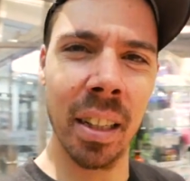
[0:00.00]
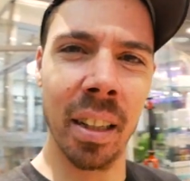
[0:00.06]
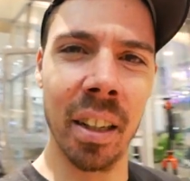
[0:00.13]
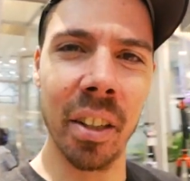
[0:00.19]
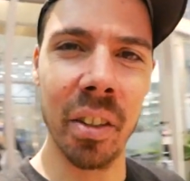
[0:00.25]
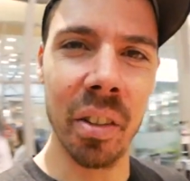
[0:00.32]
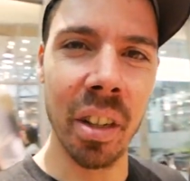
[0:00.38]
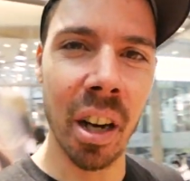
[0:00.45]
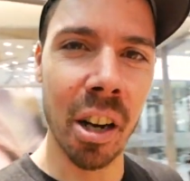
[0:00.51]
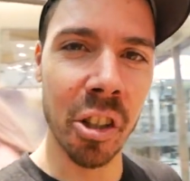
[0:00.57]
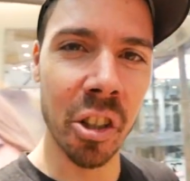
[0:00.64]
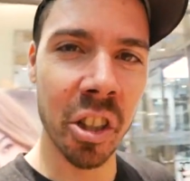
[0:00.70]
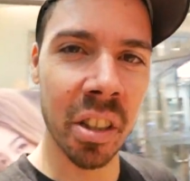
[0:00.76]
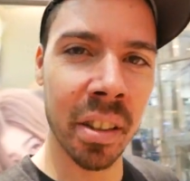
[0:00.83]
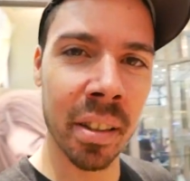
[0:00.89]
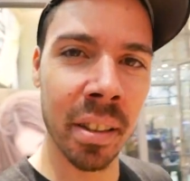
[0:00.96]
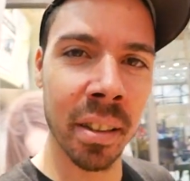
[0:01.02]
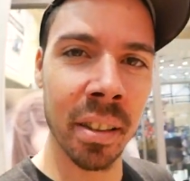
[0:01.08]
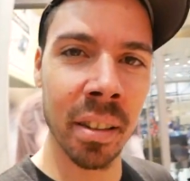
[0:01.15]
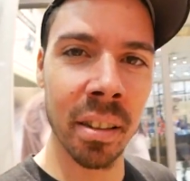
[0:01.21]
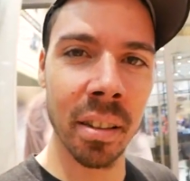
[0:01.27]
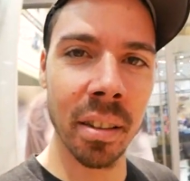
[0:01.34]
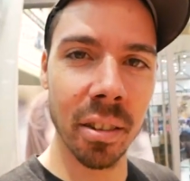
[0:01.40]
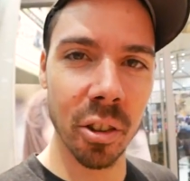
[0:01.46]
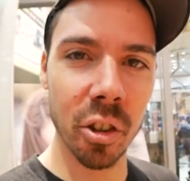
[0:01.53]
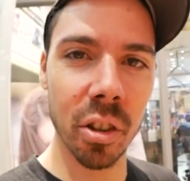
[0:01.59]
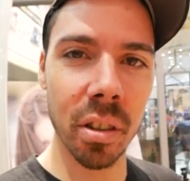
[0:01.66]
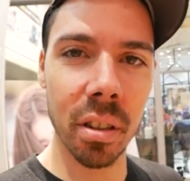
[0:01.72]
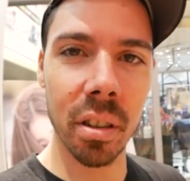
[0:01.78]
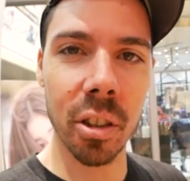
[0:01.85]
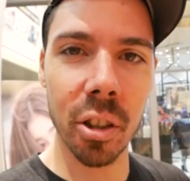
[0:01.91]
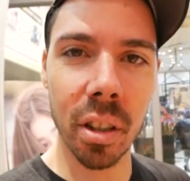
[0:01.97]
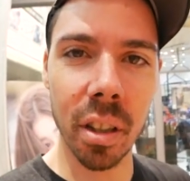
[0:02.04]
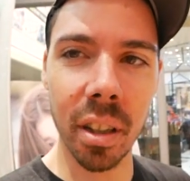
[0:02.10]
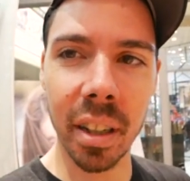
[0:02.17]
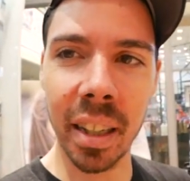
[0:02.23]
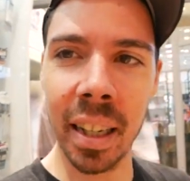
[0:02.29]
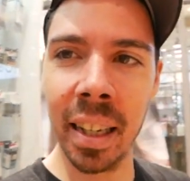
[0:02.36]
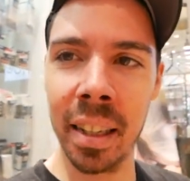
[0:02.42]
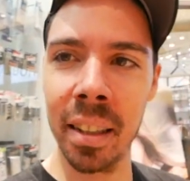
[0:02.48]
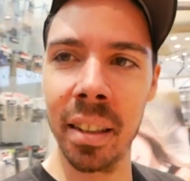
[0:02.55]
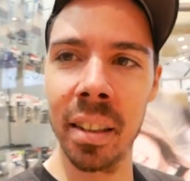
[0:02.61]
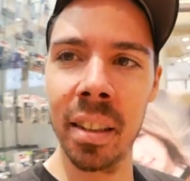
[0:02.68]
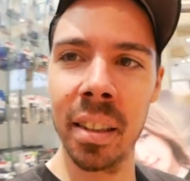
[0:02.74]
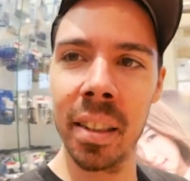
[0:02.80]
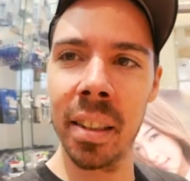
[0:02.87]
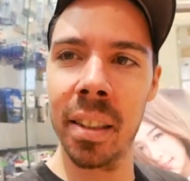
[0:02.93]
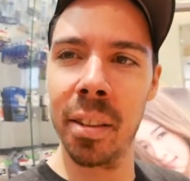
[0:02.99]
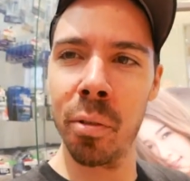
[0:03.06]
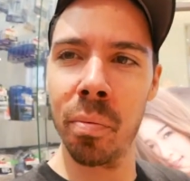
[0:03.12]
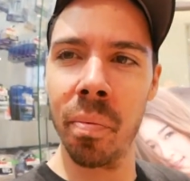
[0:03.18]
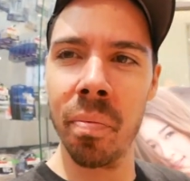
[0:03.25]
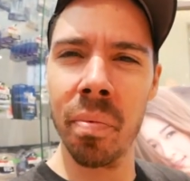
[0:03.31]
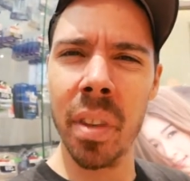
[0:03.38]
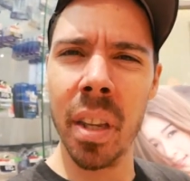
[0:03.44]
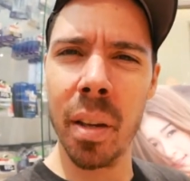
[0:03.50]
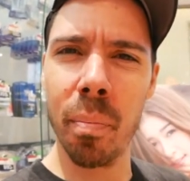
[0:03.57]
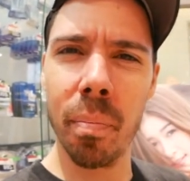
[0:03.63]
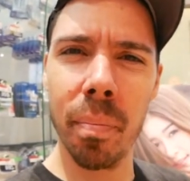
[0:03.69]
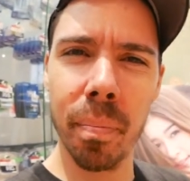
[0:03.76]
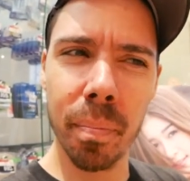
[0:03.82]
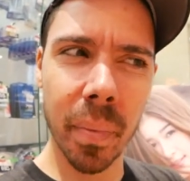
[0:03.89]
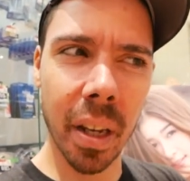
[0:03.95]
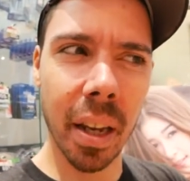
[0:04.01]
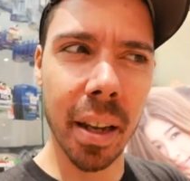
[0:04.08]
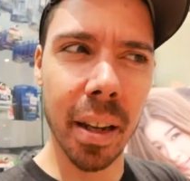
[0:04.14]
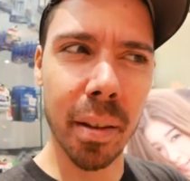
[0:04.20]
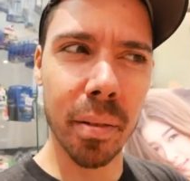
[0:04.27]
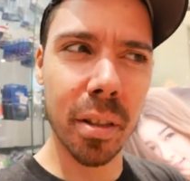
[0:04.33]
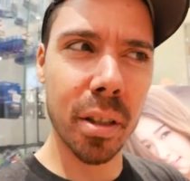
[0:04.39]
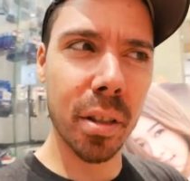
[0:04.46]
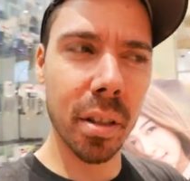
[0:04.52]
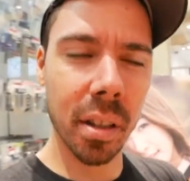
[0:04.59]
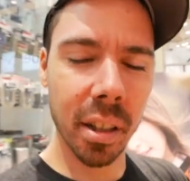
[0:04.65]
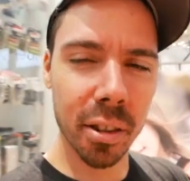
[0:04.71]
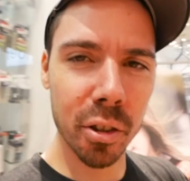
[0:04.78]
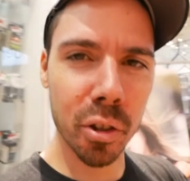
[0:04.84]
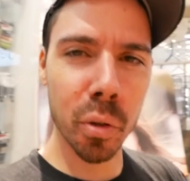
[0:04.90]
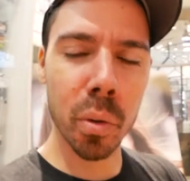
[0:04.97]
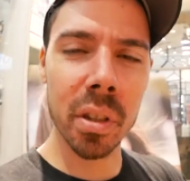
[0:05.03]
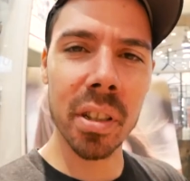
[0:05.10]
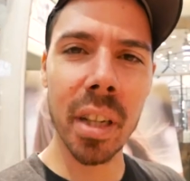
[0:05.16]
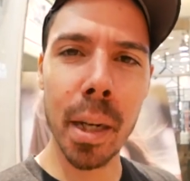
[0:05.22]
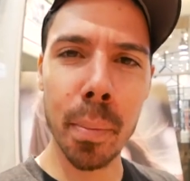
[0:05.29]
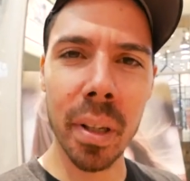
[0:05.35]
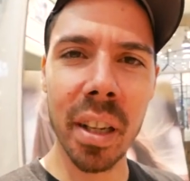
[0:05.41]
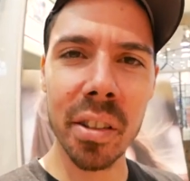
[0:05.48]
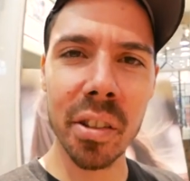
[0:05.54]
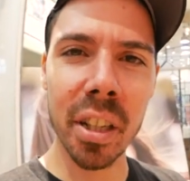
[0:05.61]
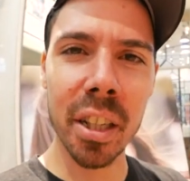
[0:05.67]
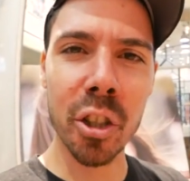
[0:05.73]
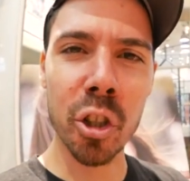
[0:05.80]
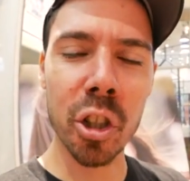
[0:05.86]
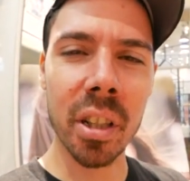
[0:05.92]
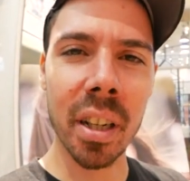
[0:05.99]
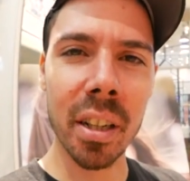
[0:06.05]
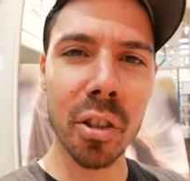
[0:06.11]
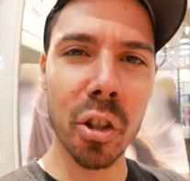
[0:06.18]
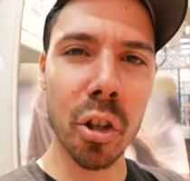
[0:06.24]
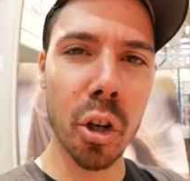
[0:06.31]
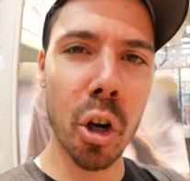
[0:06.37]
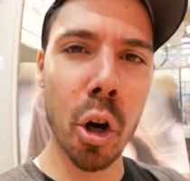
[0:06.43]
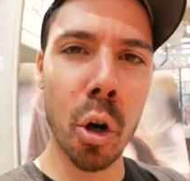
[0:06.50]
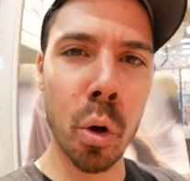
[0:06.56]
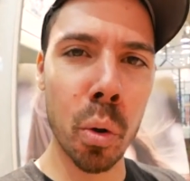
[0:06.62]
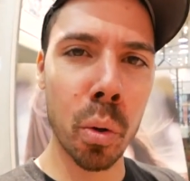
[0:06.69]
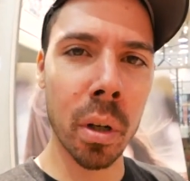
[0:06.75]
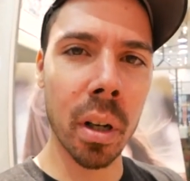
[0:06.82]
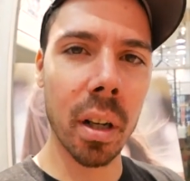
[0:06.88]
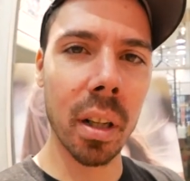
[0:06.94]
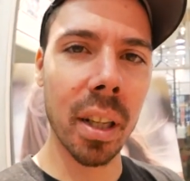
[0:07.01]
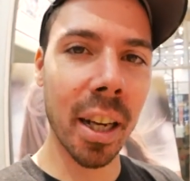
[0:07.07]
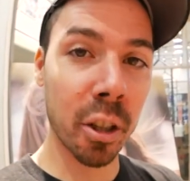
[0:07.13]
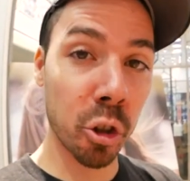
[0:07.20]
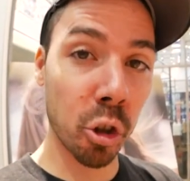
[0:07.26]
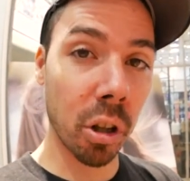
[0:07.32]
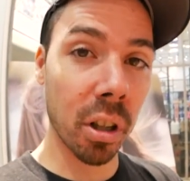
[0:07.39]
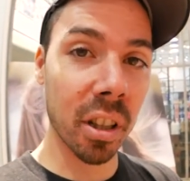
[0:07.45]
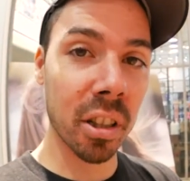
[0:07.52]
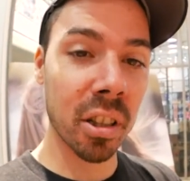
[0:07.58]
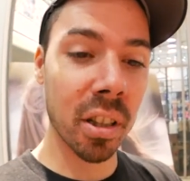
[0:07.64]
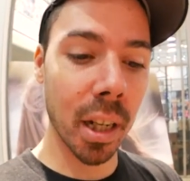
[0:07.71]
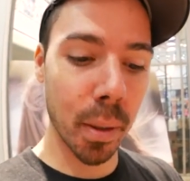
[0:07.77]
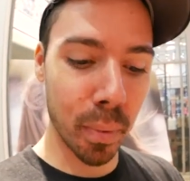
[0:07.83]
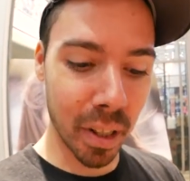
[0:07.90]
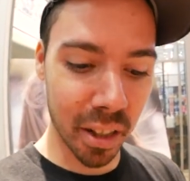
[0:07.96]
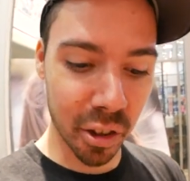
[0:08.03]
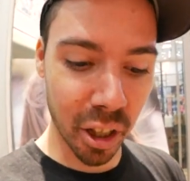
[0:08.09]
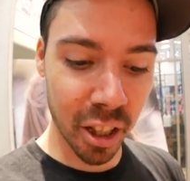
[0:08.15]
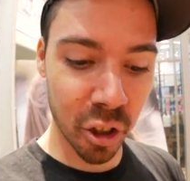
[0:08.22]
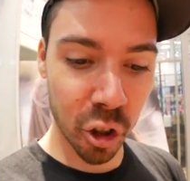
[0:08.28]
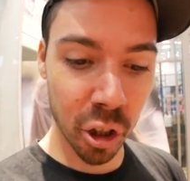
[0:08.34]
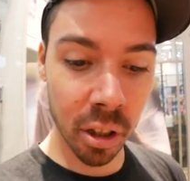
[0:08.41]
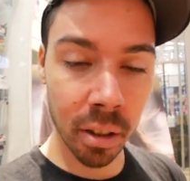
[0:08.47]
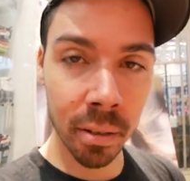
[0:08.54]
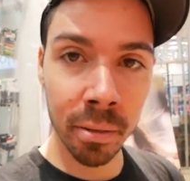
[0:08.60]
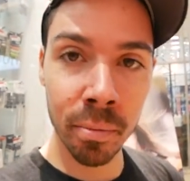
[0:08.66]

Are you nauseous? Just looking at it? Okay, let's do a stabilization test. No electronic stabilization.